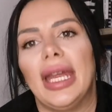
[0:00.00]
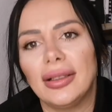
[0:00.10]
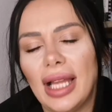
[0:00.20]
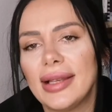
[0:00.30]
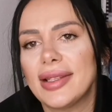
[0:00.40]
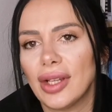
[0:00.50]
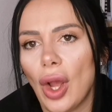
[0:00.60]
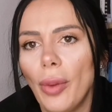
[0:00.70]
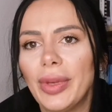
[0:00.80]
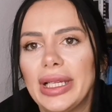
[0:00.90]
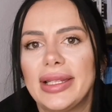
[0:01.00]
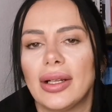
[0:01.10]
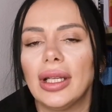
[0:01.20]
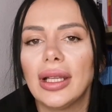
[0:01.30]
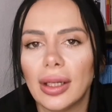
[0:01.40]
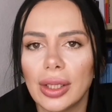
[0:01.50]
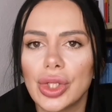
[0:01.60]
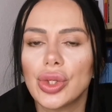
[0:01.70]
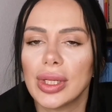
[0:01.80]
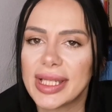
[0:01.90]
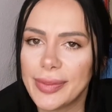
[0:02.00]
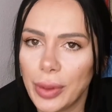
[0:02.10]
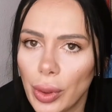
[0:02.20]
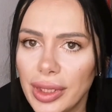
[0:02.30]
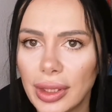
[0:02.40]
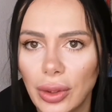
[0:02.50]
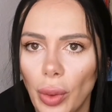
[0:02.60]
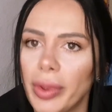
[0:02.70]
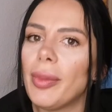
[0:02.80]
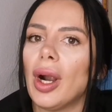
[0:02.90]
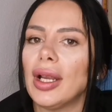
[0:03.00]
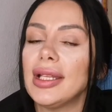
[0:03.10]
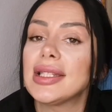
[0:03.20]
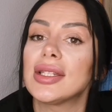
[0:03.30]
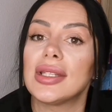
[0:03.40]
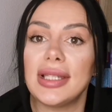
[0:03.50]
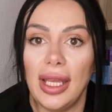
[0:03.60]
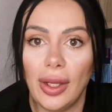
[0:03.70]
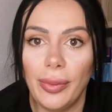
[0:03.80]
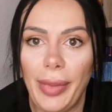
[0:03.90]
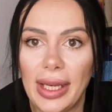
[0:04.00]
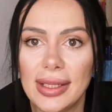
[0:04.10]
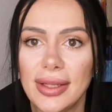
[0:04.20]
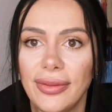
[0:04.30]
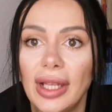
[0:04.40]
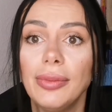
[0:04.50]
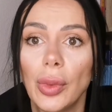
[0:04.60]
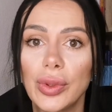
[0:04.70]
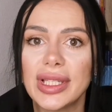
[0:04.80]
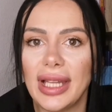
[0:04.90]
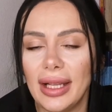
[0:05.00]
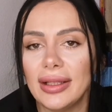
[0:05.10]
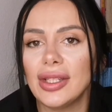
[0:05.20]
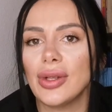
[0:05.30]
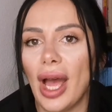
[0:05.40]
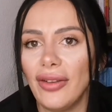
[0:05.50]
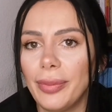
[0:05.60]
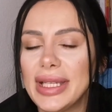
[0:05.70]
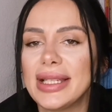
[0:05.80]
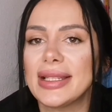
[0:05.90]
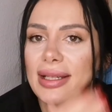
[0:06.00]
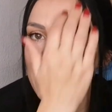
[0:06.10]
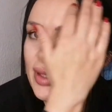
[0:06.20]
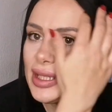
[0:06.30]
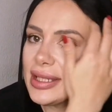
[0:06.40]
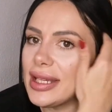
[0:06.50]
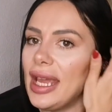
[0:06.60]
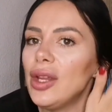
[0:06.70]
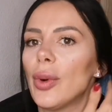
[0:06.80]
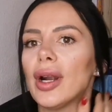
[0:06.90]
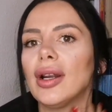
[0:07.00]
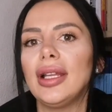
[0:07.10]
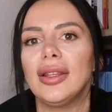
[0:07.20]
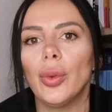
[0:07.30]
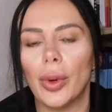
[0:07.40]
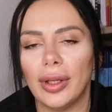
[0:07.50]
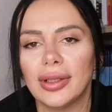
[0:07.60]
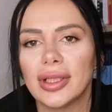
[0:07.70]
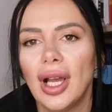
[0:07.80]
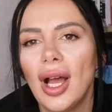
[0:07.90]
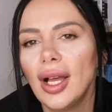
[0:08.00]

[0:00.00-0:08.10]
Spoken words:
Airlines and companies are encouraged to explore the global markets to stay competitive and most likely to have business activities anywhere in the world.